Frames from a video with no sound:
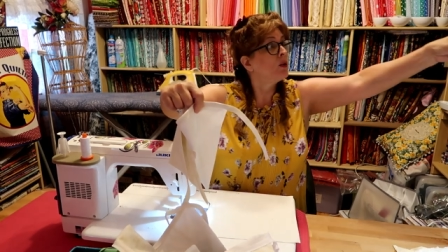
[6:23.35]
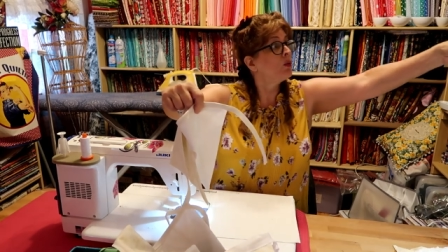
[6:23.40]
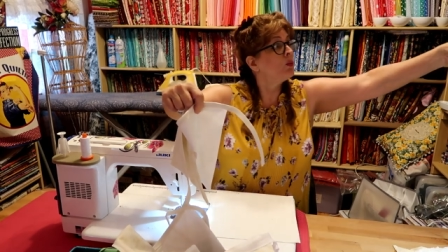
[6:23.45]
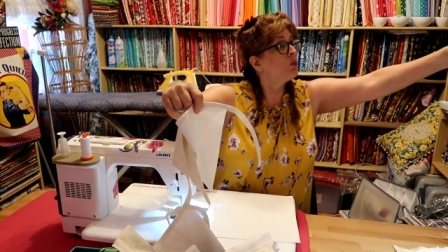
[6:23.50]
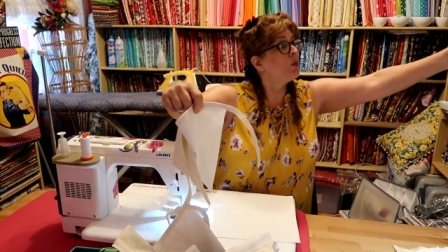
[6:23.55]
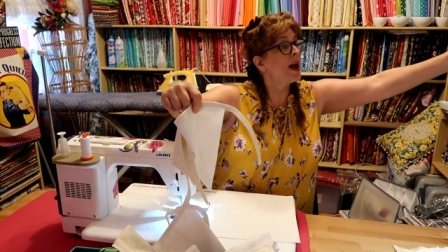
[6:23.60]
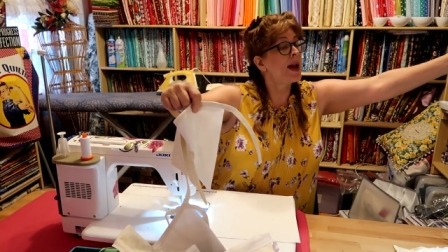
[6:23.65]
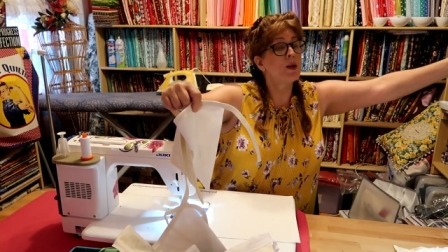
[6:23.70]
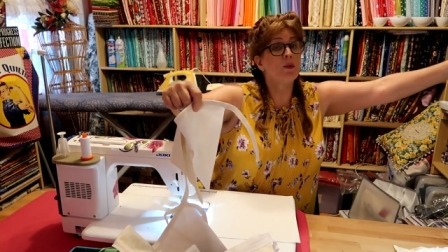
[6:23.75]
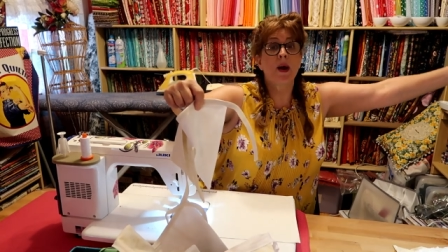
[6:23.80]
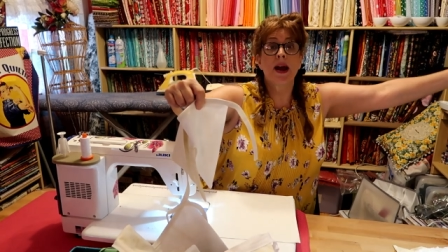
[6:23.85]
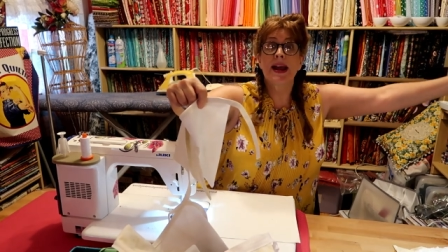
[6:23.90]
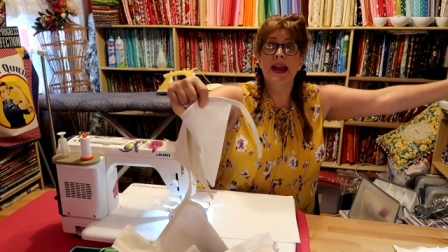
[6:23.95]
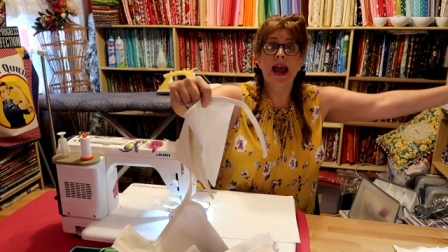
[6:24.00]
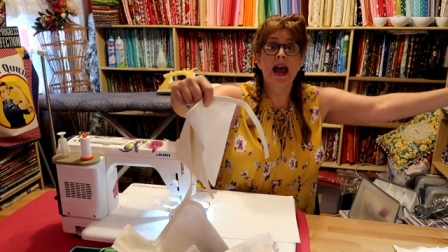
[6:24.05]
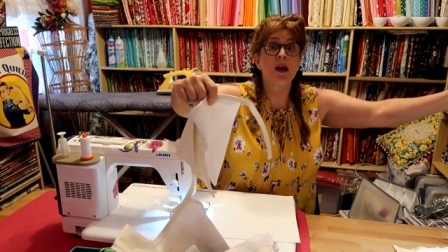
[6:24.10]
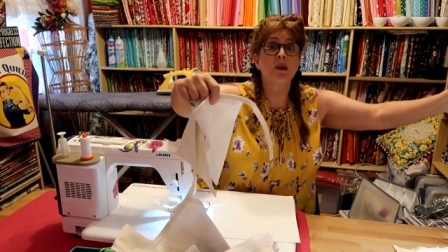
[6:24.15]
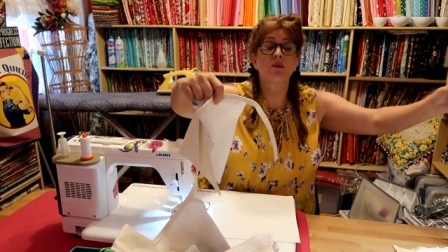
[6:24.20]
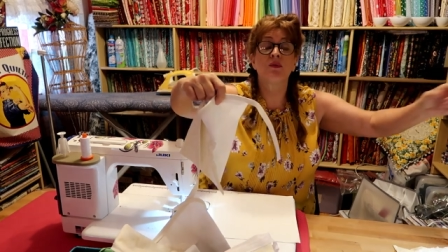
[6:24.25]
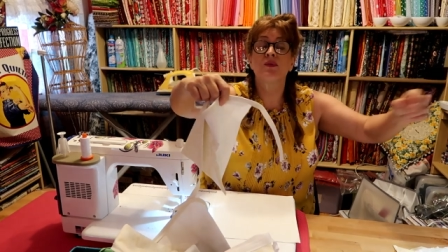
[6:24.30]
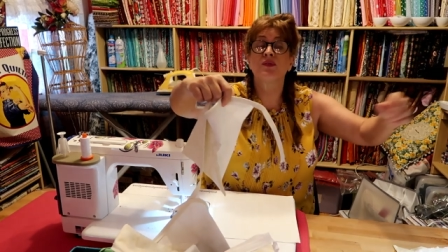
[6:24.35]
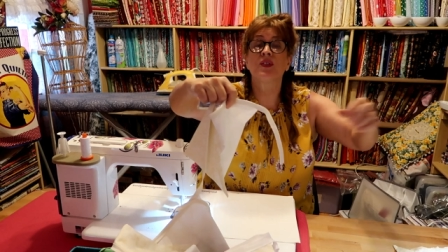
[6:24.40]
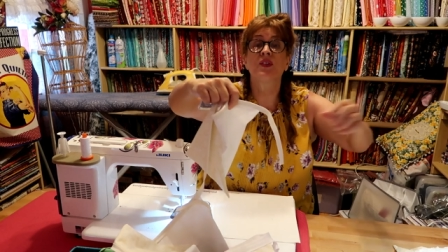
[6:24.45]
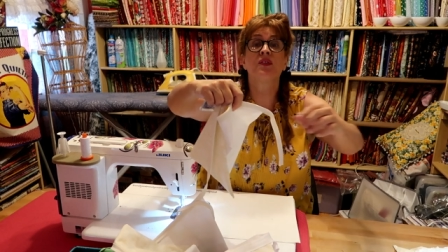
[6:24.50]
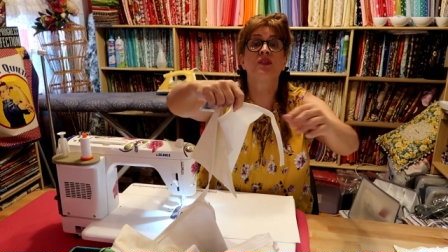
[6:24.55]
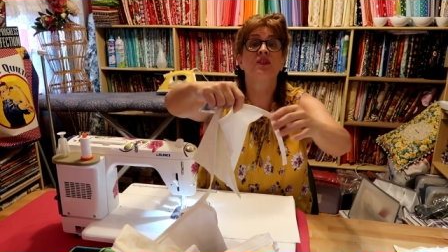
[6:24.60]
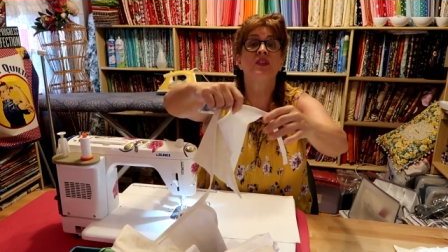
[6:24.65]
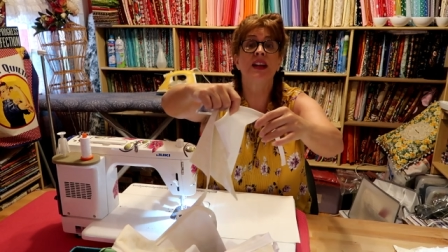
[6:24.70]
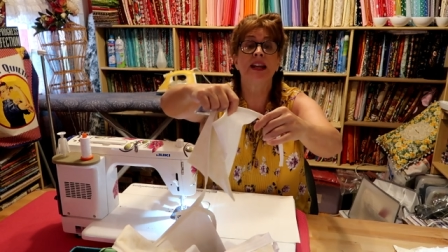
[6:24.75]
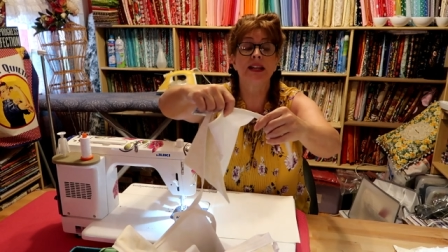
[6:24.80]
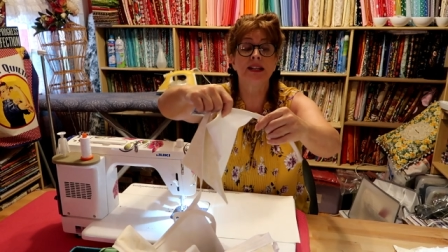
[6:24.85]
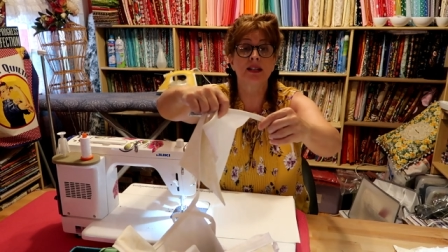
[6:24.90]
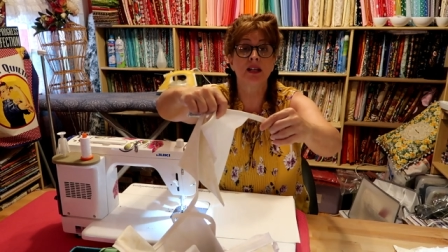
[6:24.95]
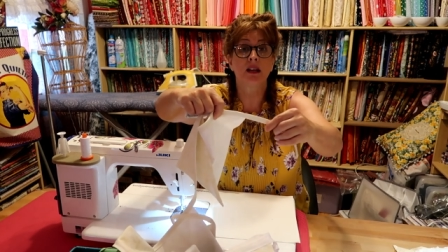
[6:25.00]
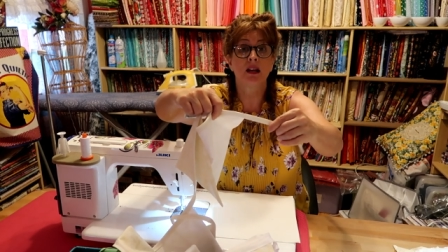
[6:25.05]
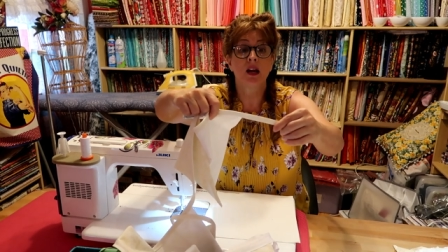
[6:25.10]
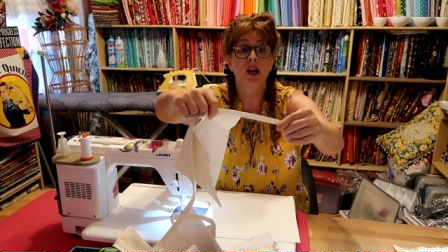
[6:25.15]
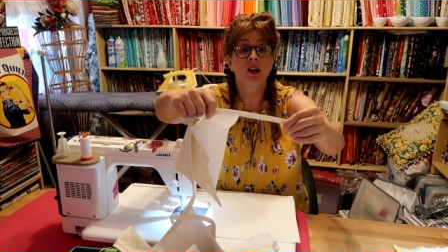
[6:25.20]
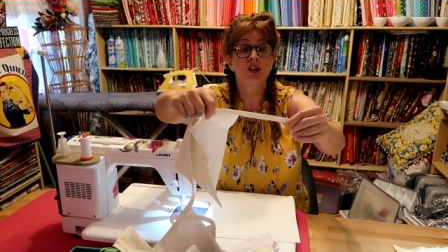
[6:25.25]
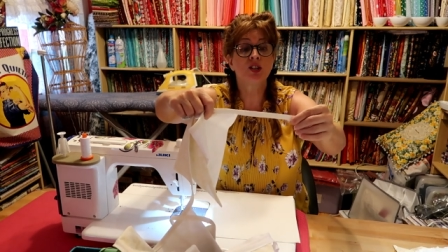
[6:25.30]
way way out for feet
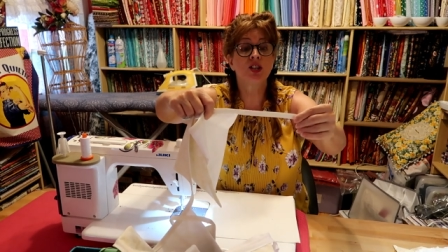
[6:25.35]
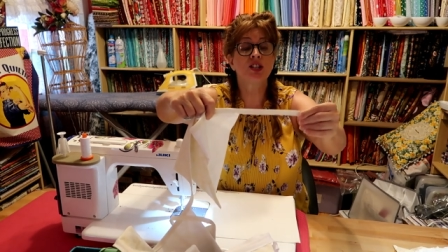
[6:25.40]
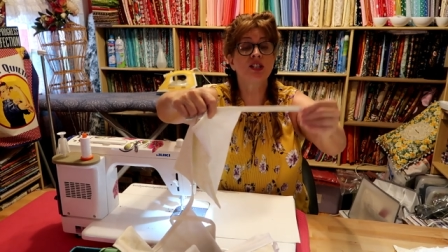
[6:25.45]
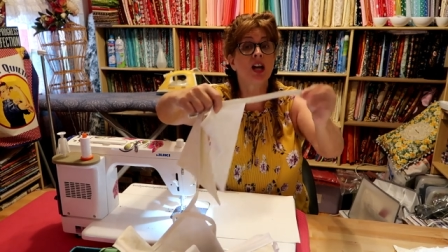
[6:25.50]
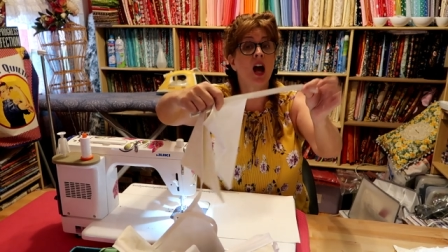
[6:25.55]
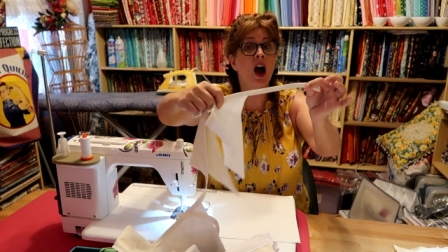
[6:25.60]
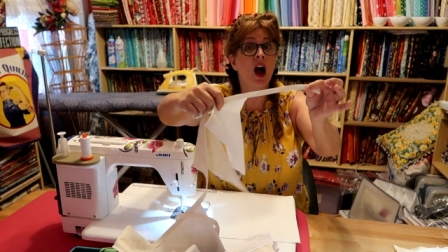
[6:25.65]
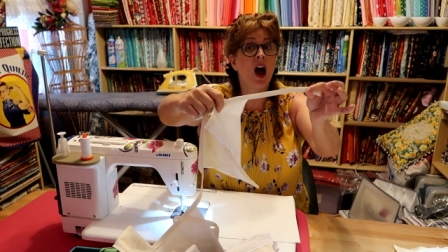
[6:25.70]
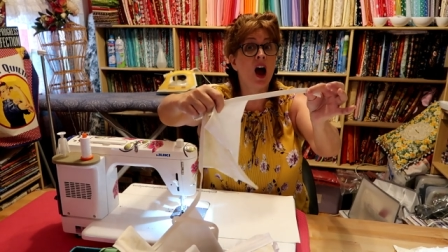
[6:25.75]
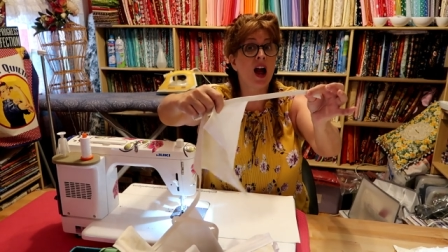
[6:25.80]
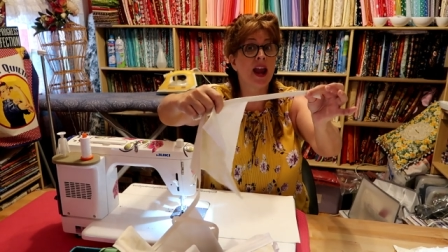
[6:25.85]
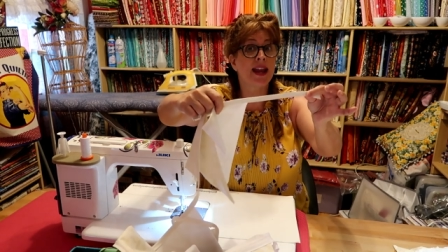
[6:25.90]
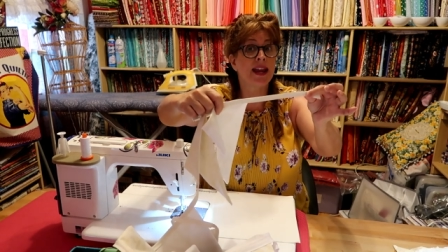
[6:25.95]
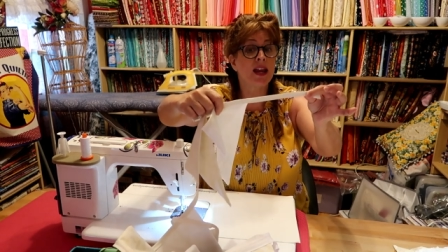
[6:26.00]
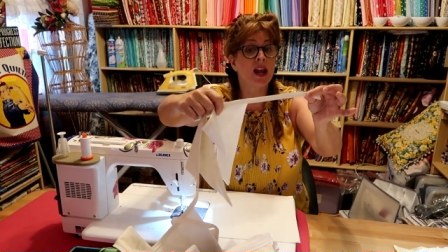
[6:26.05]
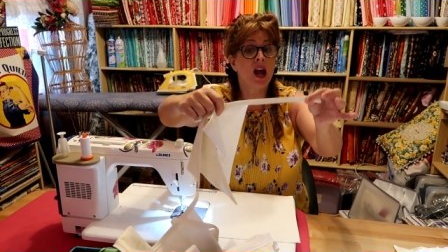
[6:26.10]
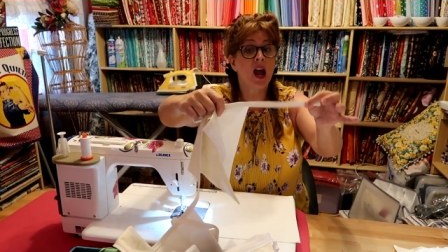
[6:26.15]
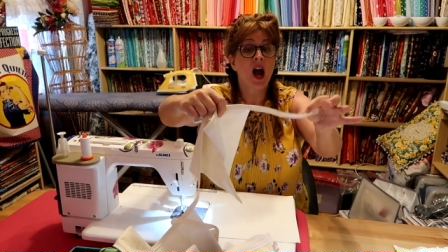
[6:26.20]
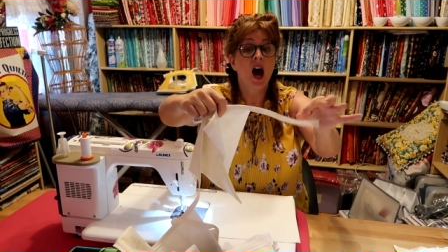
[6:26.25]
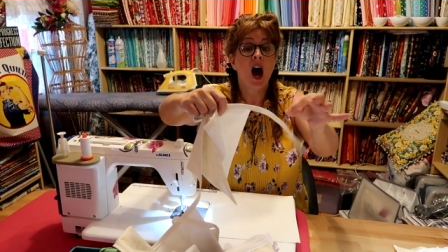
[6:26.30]
to tie.